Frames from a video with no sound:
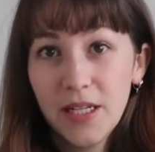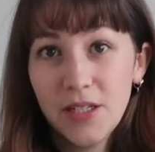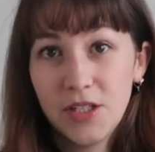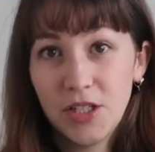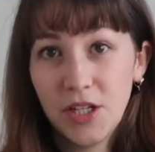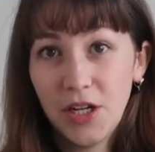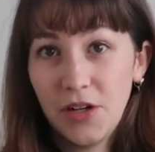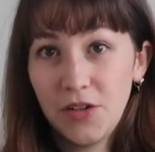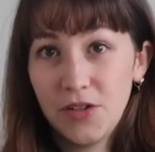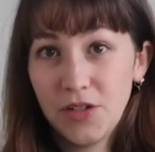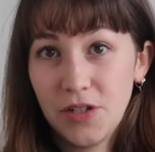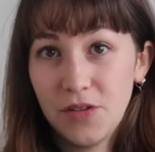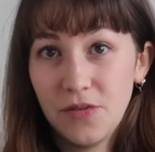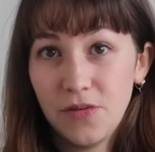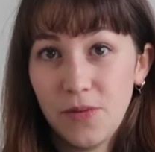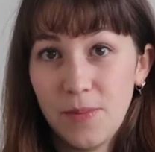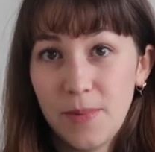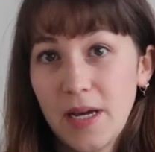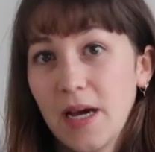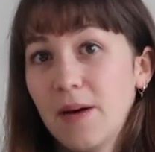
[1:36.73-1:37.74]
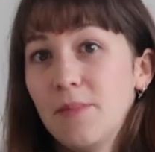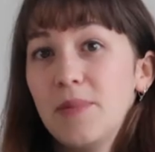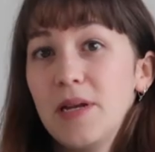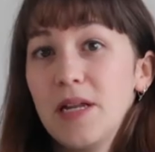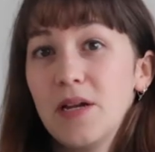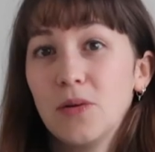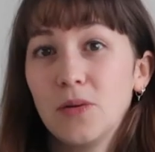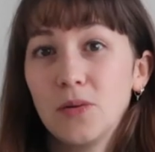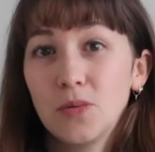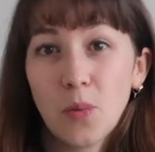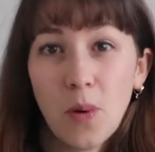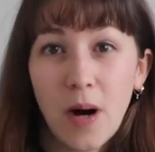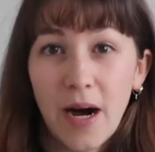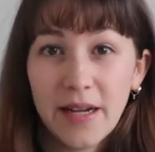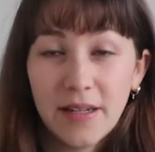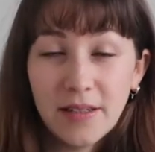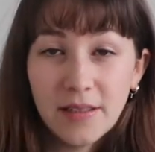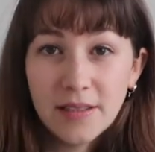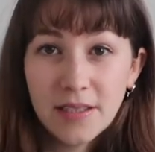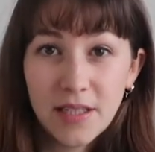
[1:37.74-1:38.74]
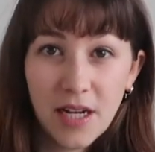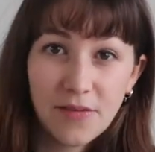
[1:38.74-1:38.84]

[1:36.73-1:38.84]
deodorant from a company called Wild.